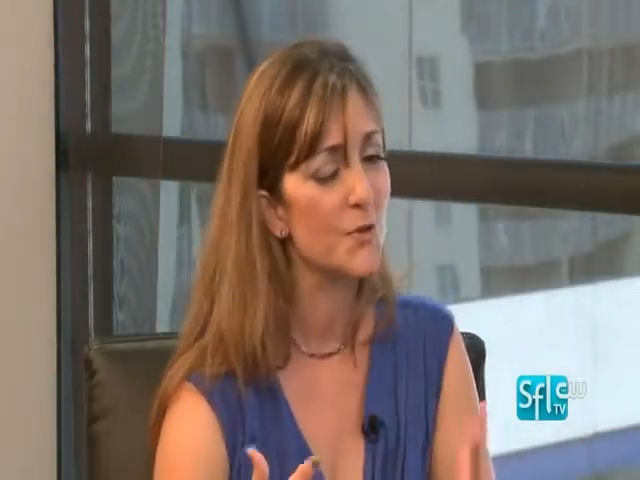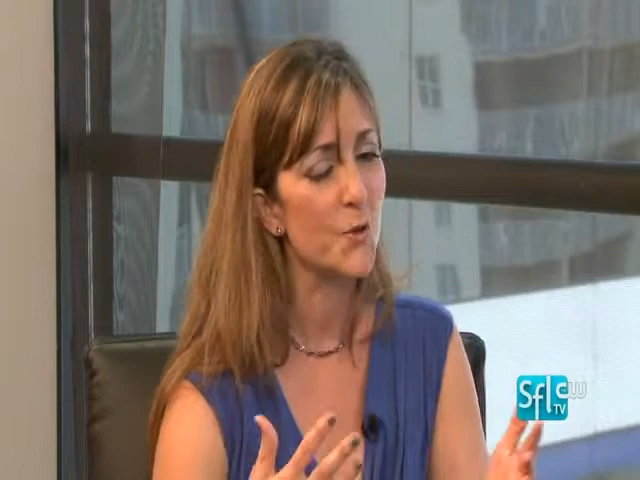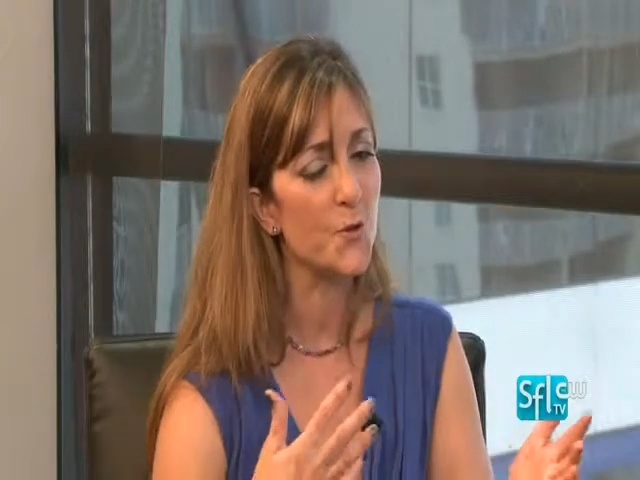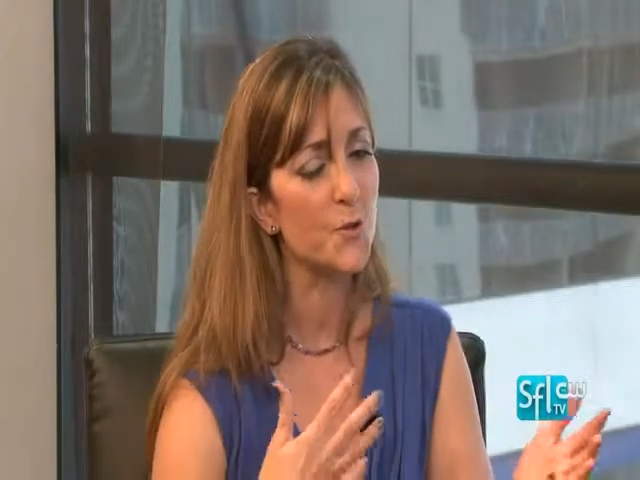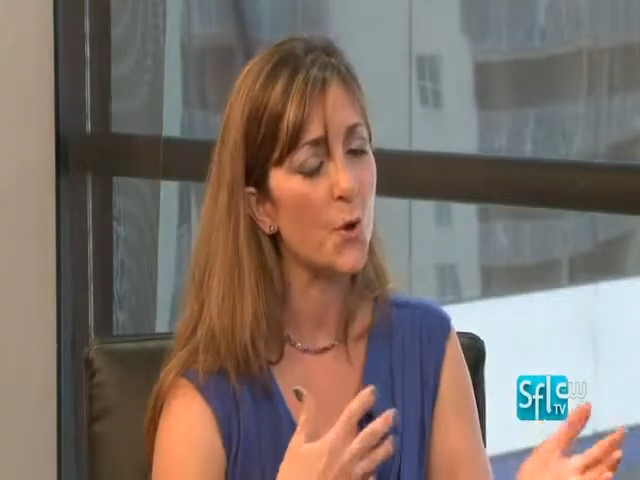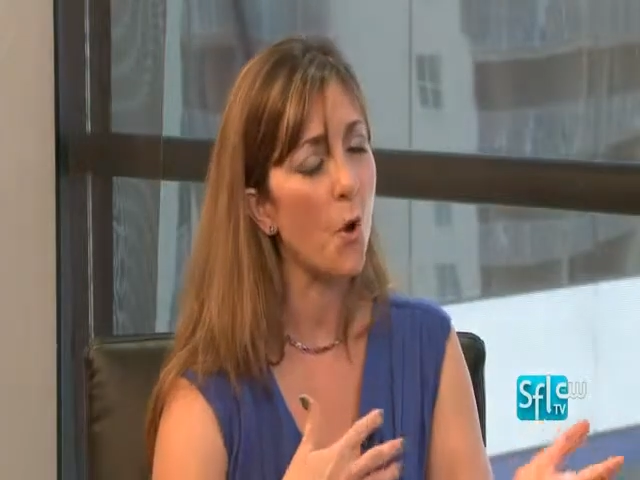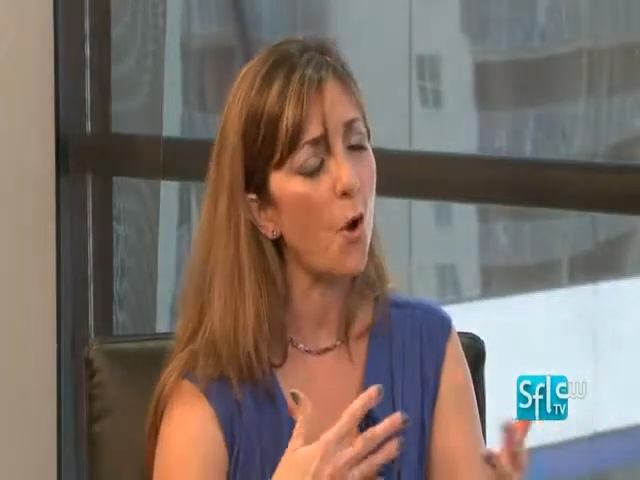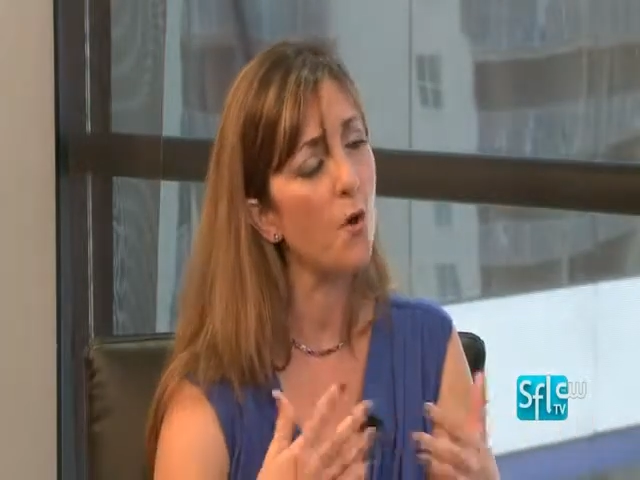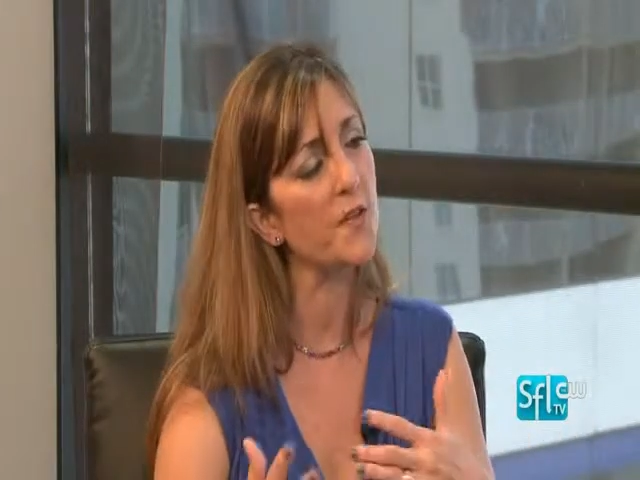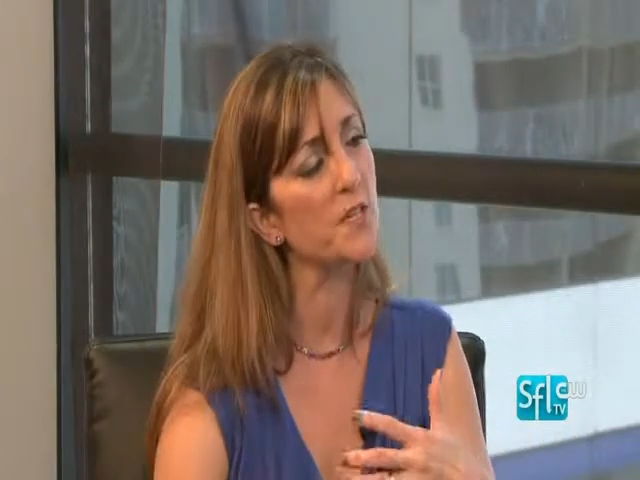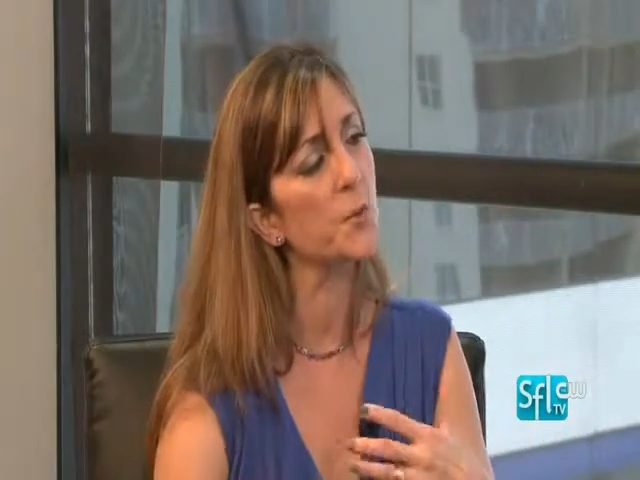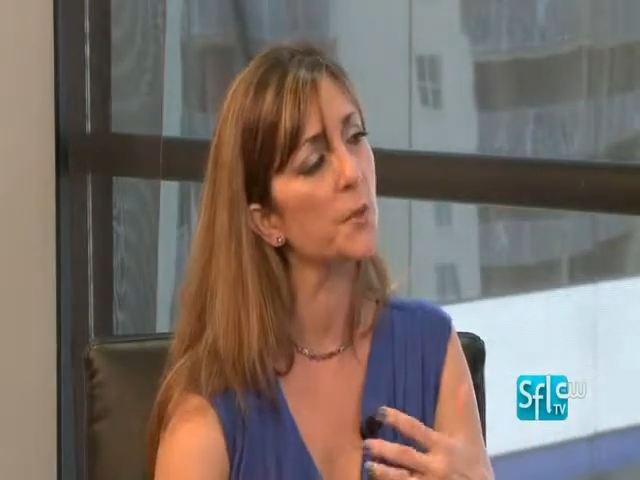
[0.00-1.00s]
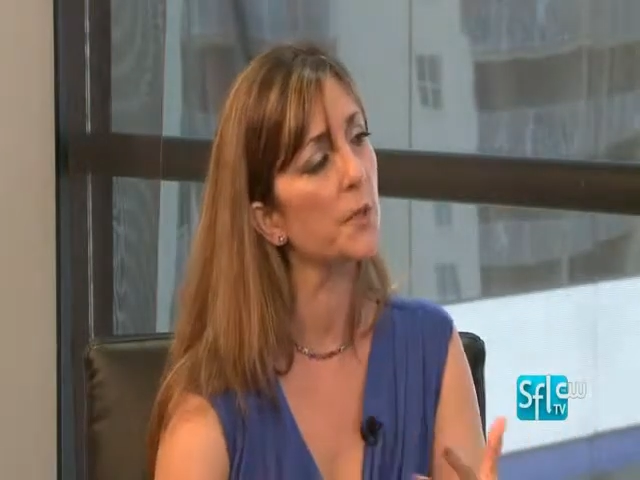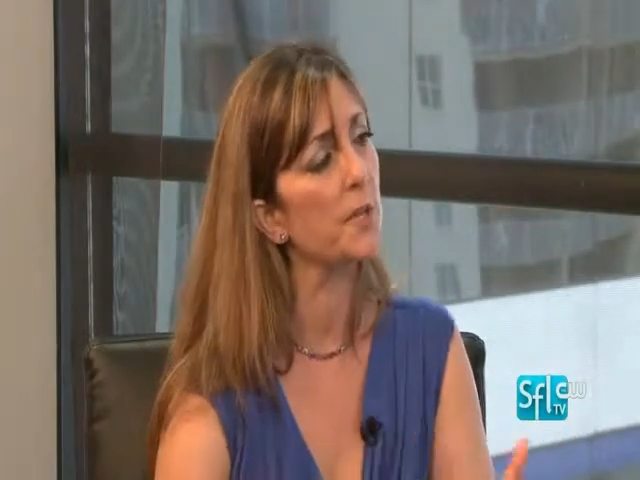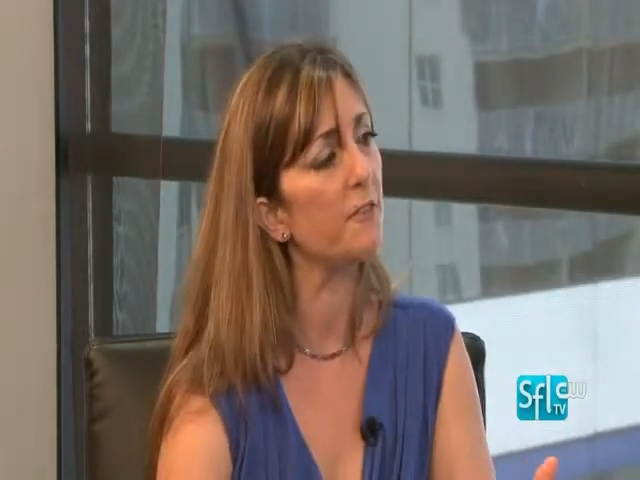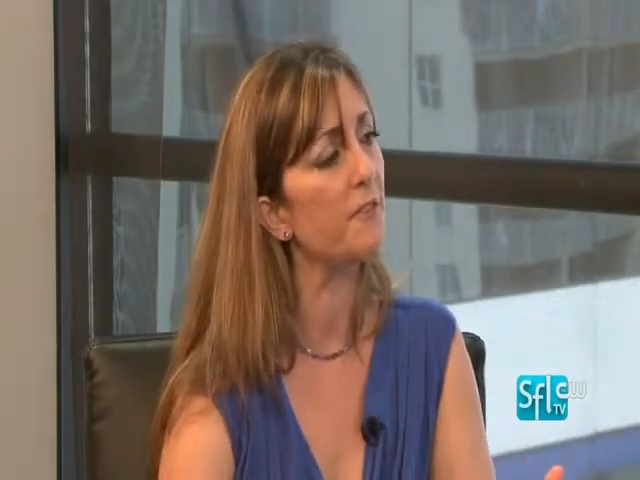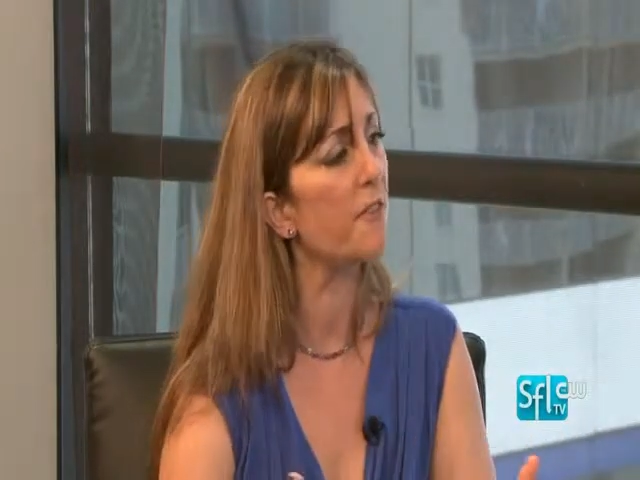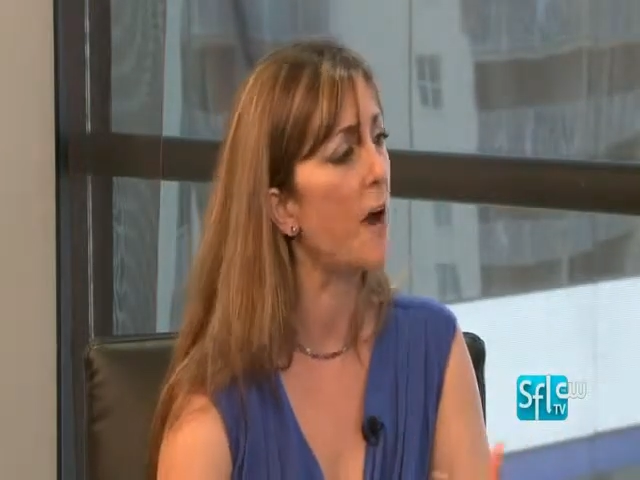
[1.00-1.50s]
So there's all these
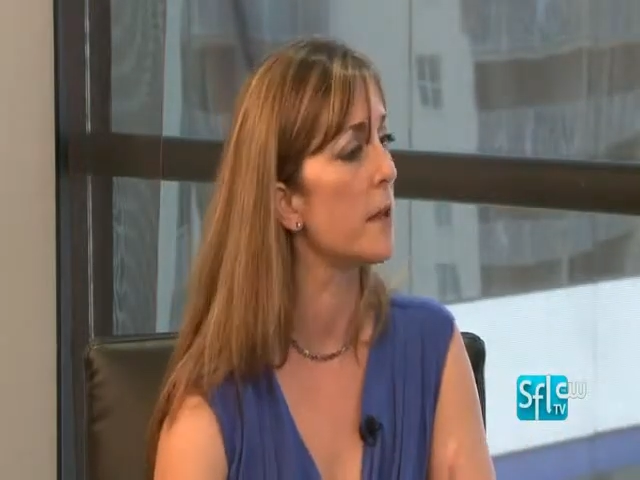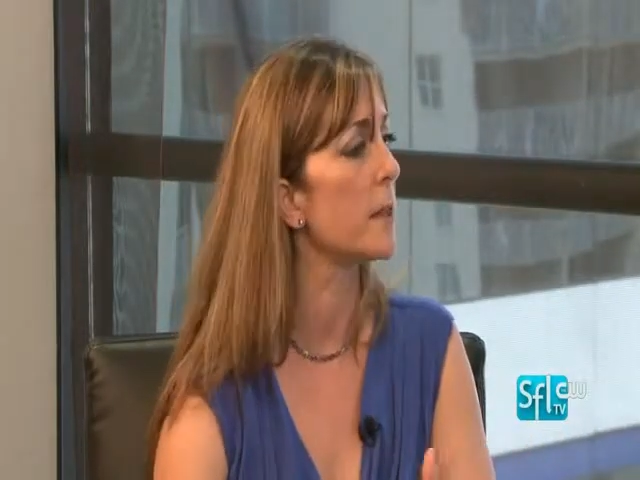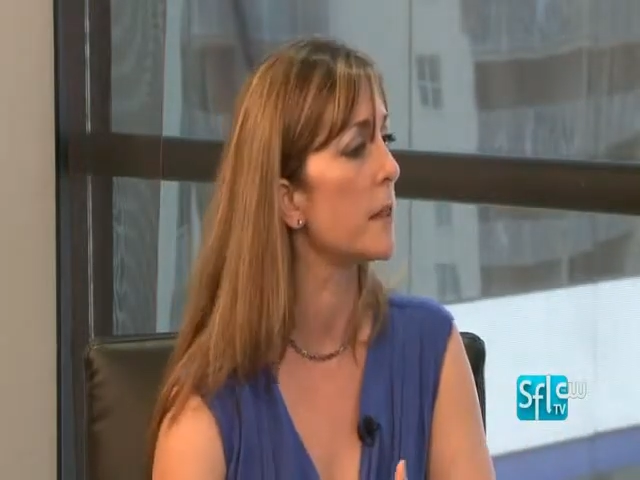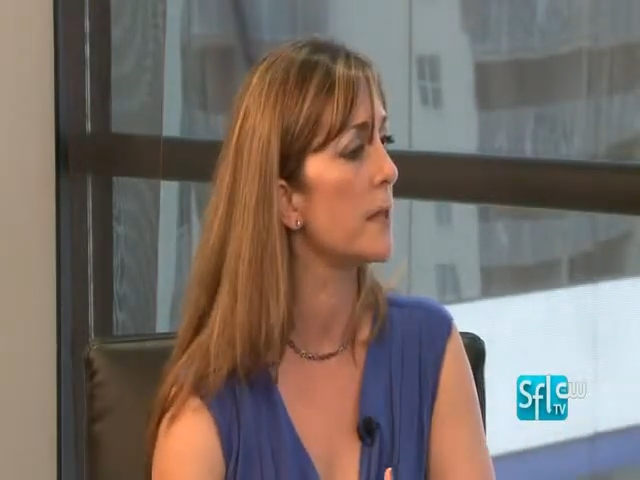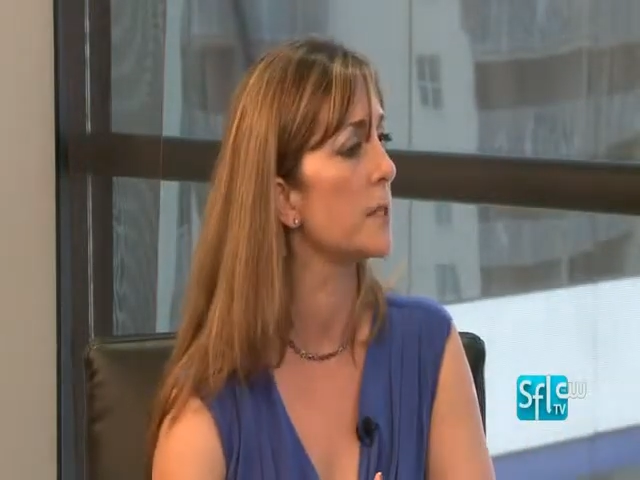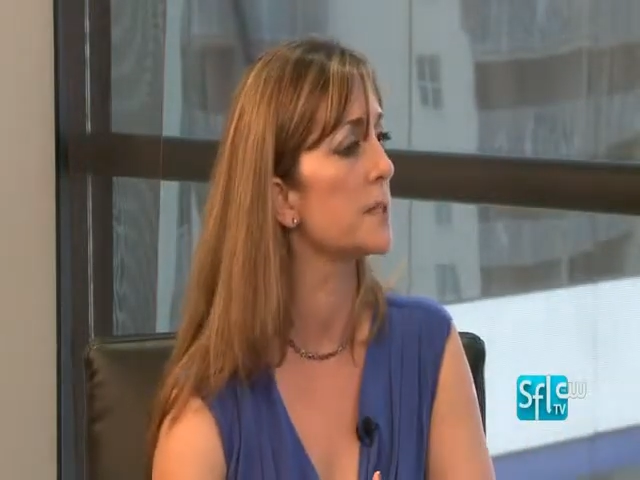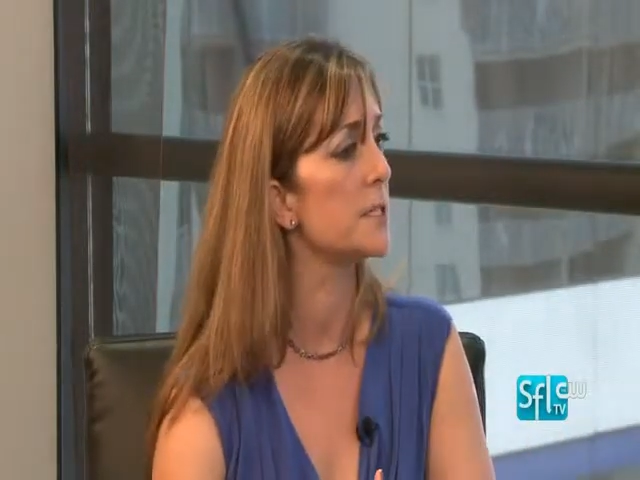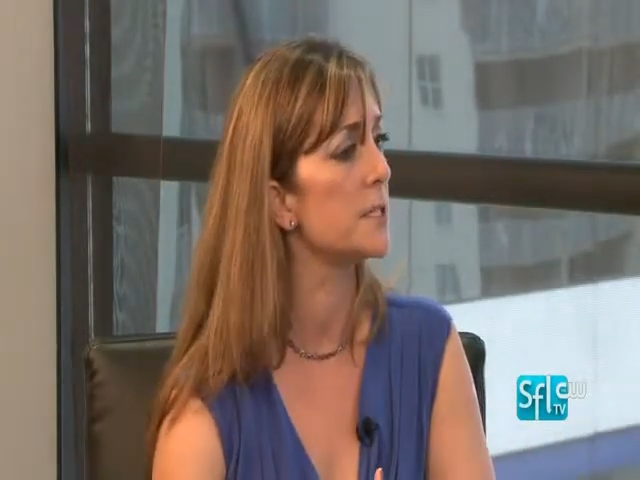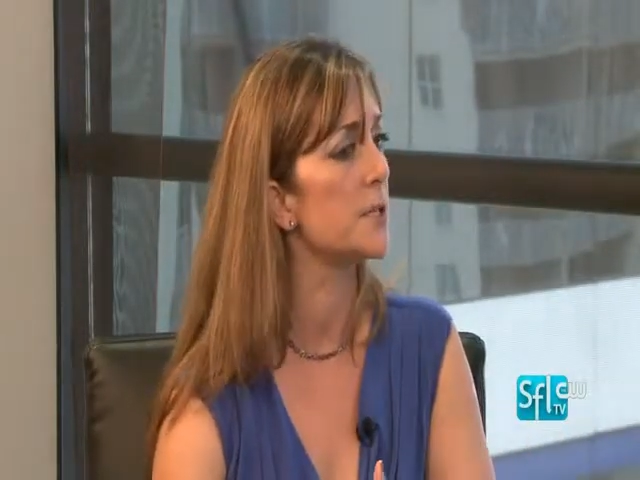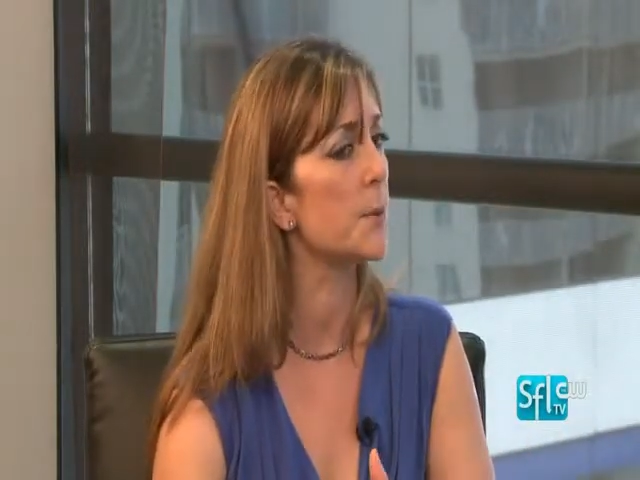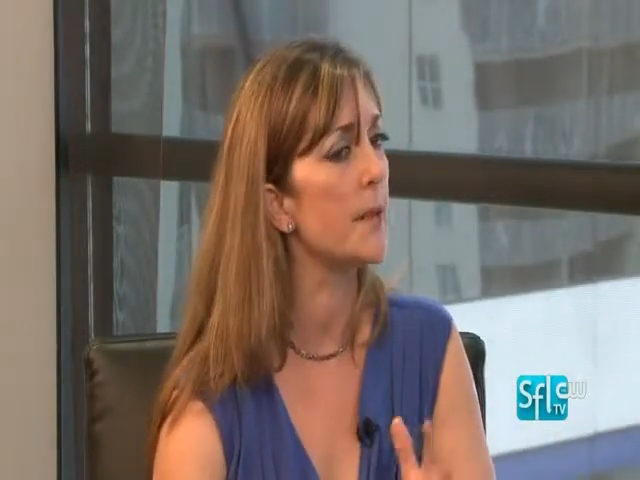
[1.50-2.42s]
really fun things to do.